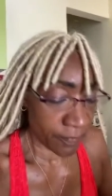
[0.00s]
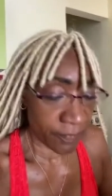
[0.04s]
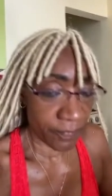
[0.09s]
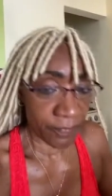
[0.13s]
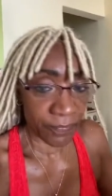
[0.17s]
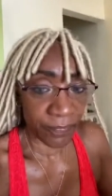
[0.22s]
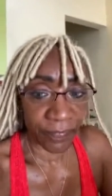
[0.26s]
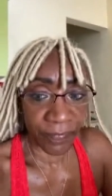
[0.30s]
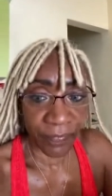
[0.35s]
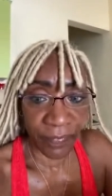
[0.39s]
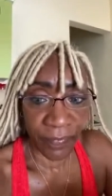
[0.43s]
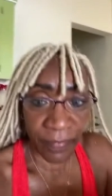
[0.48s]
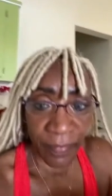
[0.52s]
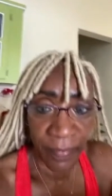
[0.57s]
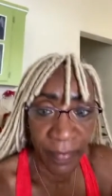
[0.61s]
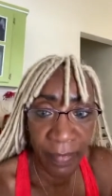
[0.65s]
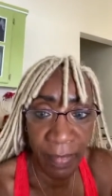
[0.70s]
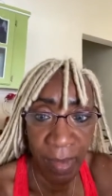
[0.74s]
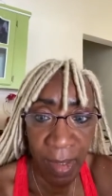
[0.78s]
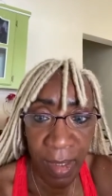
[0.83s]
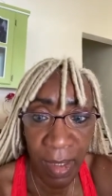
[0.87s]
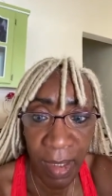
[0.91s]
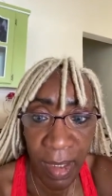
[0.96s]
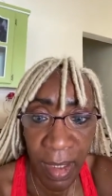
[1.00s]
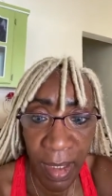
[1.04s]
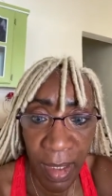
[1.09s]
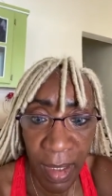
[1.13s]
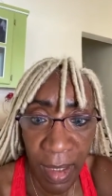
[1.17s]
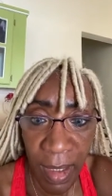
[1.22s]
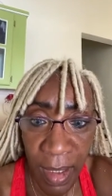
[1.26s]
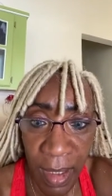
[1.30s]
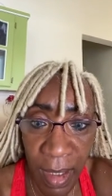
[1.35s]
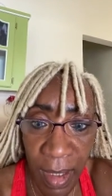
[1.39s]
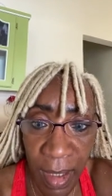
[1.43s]
really alkaline
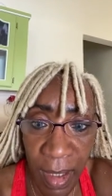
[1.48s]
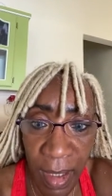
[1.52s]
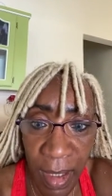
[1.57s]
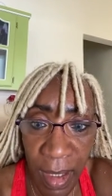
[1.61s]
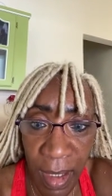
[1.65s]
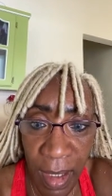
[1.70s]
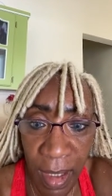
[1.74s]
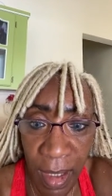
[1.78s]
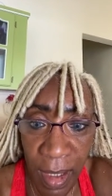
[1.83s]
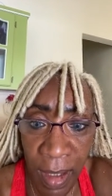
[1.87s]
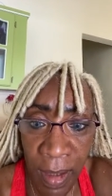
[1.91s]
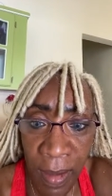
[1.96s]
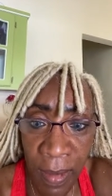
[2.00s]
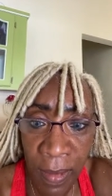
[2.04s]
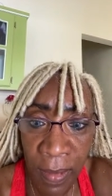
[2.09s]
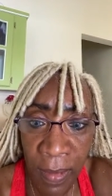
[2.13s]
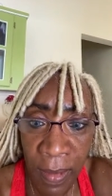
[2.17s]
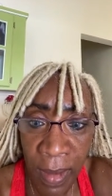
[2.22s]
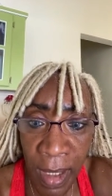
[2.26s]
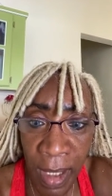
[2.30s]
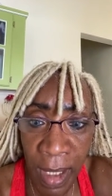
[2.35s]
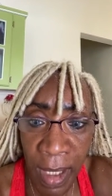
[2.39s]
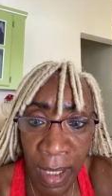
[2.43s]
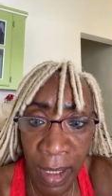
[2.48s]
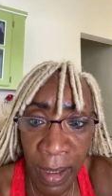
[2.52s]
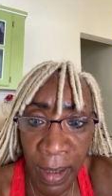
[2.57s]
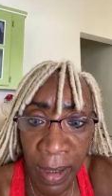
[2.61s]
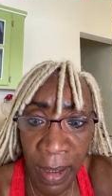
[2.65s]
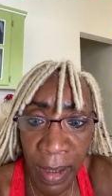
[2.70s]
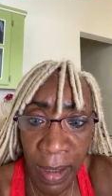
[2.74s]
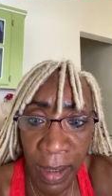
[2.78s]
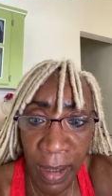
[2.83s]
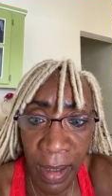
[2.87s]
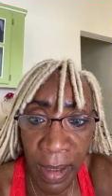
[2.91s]
water. And all that alkaline
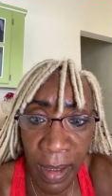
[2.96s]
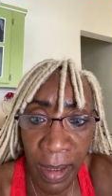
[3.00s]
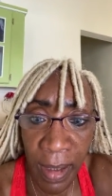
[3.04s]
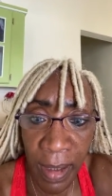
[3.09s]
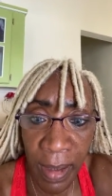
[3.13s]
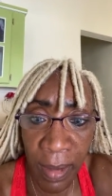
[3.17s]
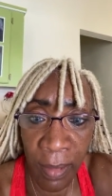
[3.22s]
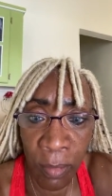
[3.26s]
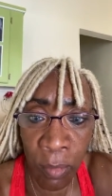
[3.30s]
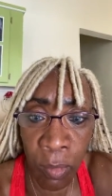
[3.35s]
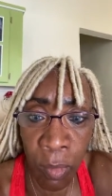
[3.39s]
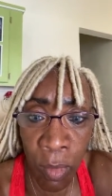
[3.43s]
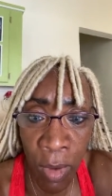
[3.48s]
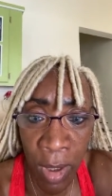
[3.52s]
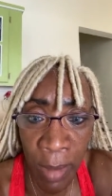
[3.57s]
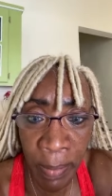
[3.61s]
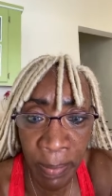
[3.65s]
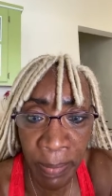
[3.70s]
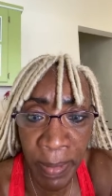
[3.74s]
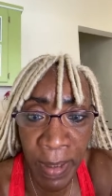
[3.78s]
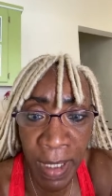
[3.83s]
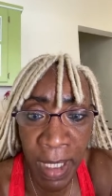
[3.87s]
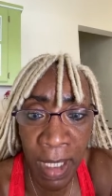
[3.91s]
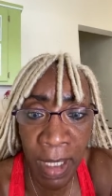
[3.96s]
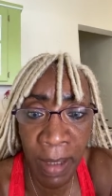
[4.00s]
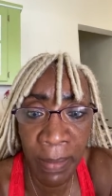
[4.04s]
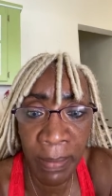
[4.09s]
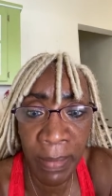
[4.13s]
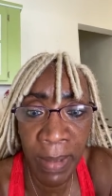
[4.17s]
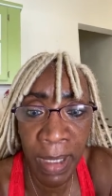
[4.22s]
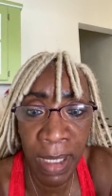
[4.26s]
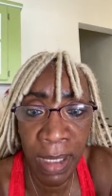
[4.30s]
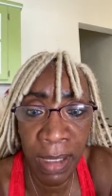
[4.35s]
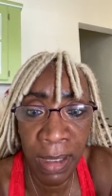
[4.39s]
crap they got on the shelves and
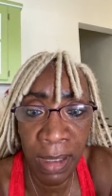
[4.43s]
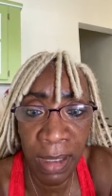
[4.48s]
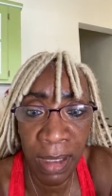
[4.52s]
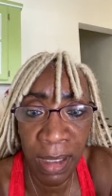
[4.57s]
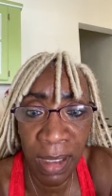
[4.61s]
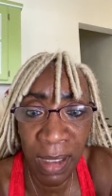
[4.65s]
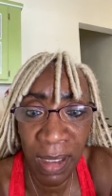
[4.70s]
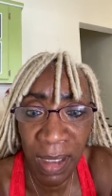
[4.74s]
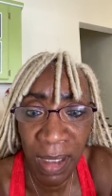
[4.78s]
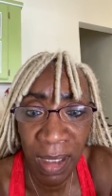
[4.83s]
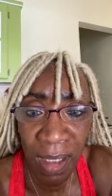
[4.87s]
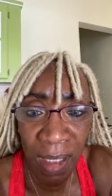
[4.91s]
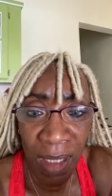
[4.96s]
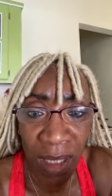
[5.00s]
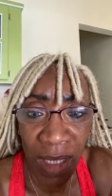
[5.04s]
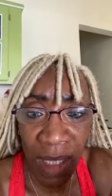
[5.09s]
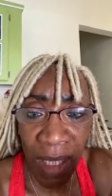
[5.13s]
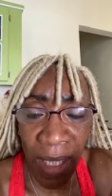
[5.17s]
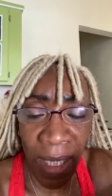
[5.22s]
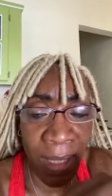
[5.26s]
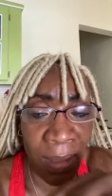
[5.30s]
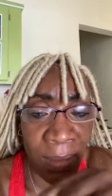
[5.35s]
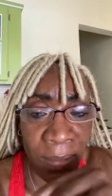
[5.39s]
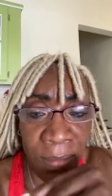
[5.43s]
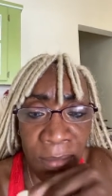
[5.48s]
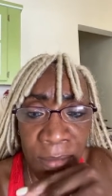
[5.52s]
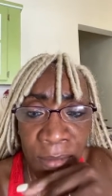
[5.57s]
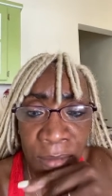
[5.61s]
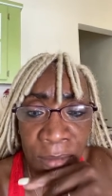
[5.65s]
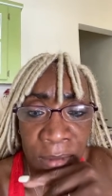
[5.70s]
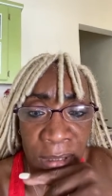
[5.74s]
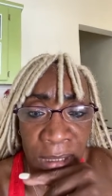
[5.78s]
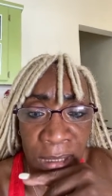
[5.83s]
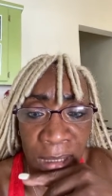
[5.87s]
stuff, they
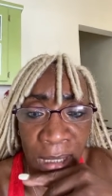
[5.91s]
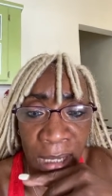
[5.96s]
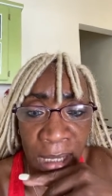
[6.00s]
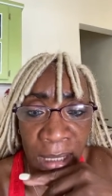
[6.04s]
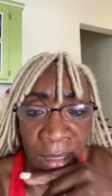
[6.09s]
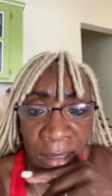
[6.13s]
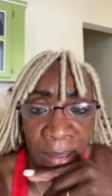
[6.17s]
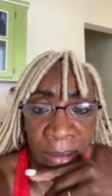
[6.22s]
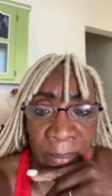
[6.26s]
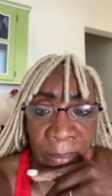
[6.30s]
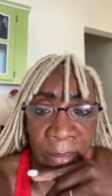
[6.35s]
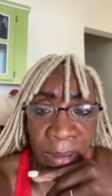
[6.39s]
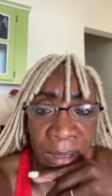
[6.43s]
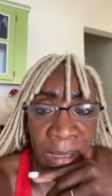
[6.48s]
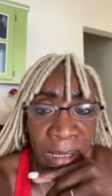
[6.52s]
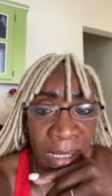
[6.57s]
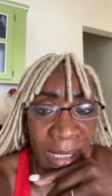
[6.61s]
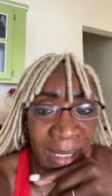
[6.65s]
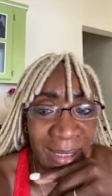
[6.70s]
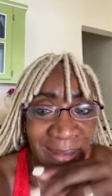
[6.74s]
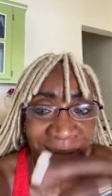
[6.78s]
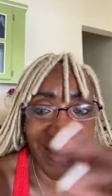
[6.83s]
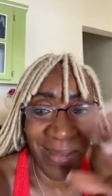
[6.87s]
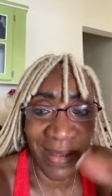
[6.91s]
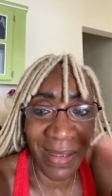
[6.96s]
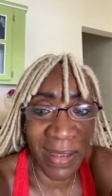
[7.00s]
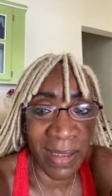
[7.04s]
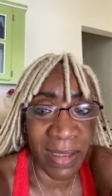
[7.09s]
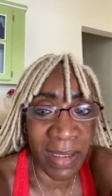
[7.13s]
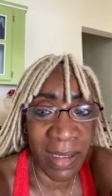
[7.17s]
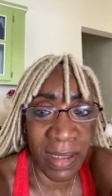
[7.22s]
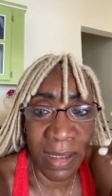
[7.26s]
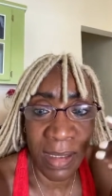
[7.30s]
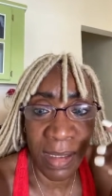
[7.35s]
have to use some sort of
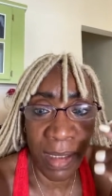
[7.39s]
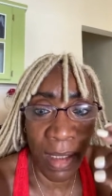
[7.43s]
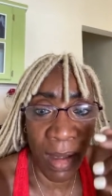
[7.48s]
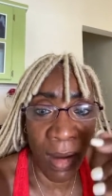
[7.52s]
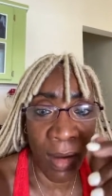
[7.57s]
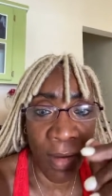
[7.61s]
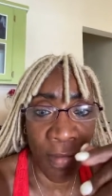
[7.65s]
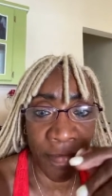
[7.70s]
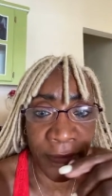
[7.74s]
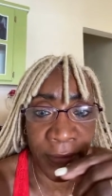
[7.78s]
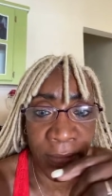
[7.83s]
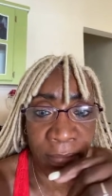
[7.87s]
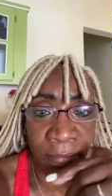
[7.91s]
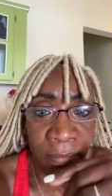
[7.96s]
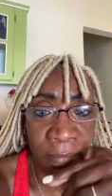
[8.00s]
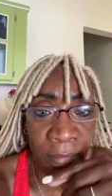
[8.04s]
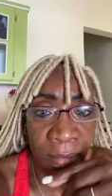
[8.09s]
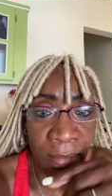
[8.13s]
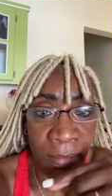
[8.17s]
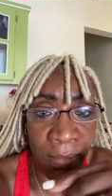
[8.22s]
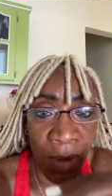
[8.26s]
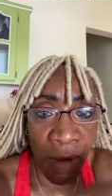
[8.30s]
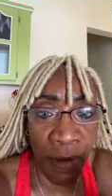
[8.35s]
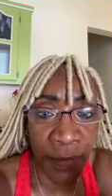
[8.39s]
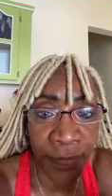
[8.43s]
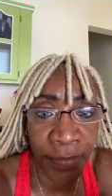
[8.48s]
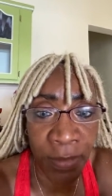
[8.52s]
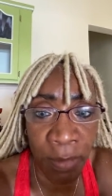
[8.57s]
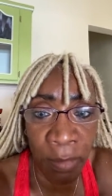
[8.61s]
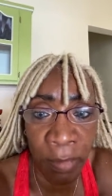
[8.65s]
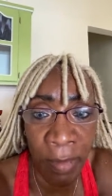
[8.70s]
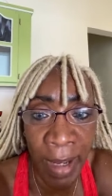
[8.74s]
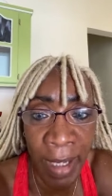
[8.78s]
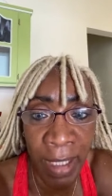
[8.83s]
chemical to
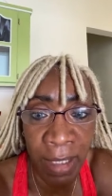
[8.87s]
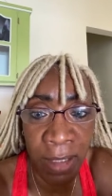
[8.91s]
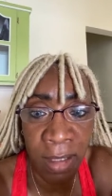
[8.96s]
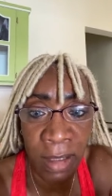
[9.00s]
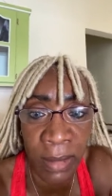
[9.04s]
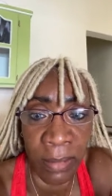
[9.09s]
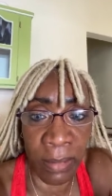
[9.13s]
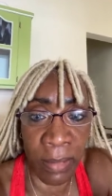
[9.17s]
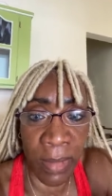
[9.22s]
make it just